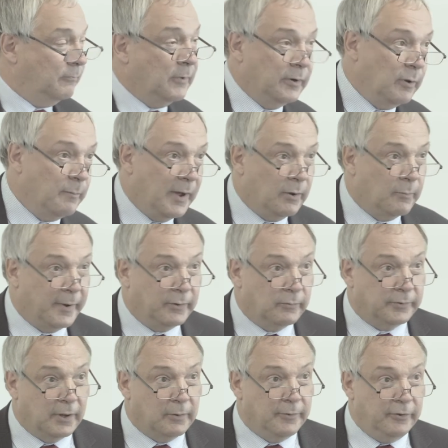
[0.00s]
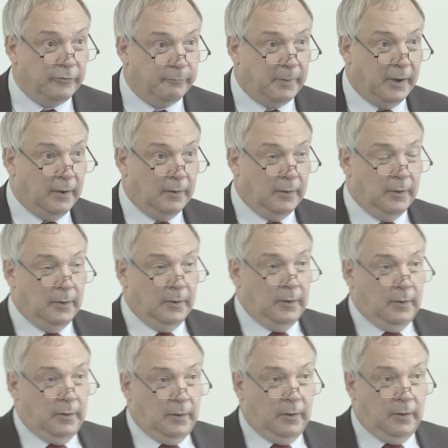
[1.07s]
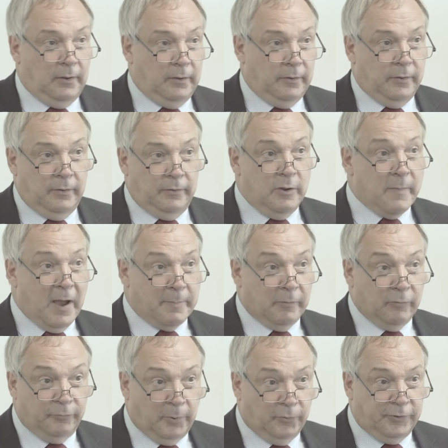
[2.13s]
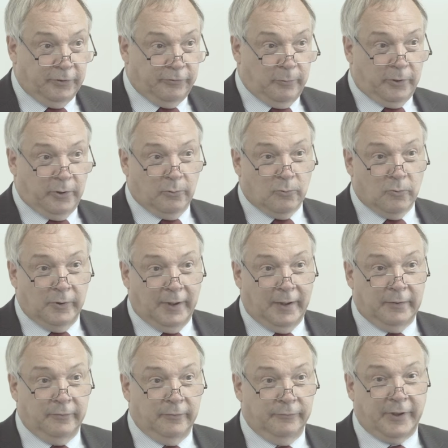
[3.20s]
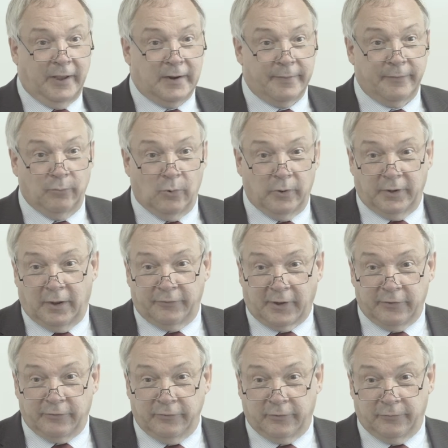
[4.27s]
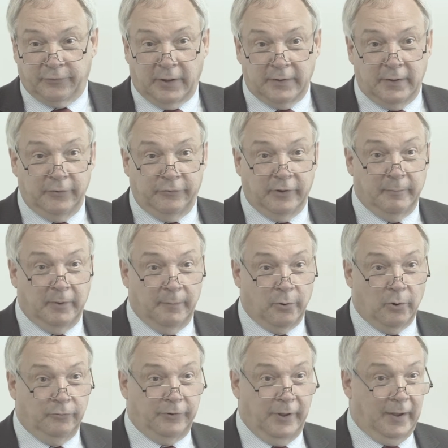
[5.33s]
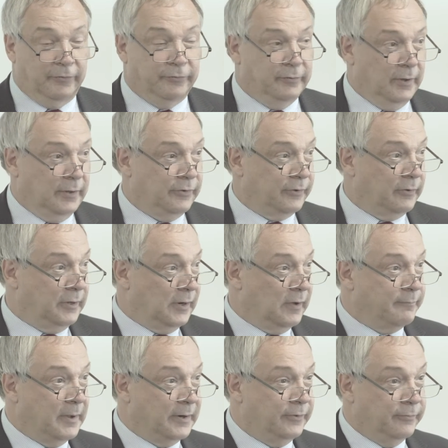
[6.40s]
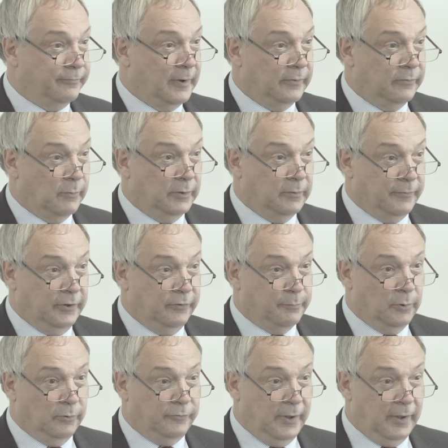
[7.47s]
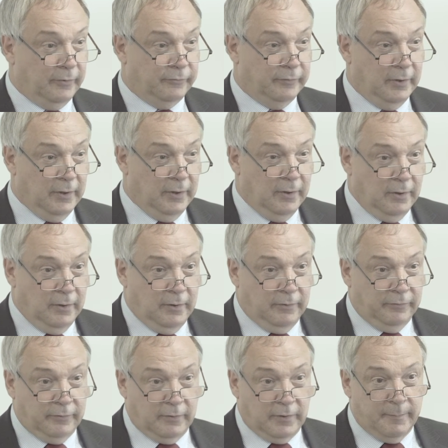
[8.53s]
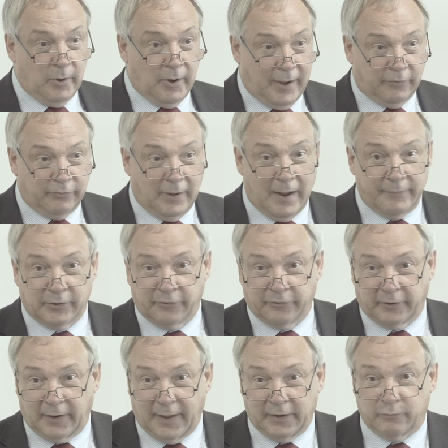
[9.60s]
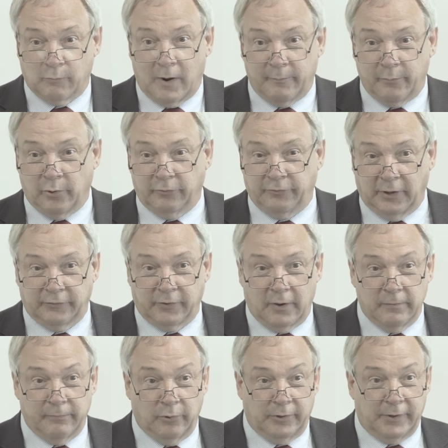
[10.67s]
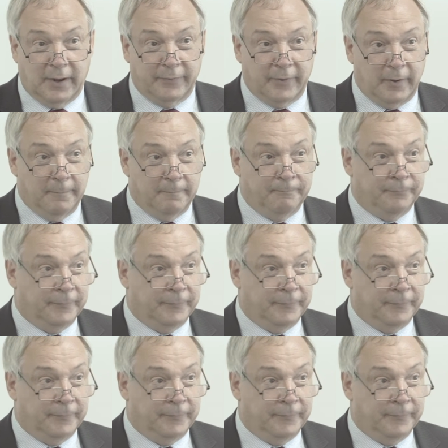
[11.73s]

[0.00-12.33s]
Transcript: well, you may or may not know this, but uh, you may be responding to a call and 10 other organisations have sent in similar projects, and there's only enough money to fund one of these projects. So they might actually have to select one project over another,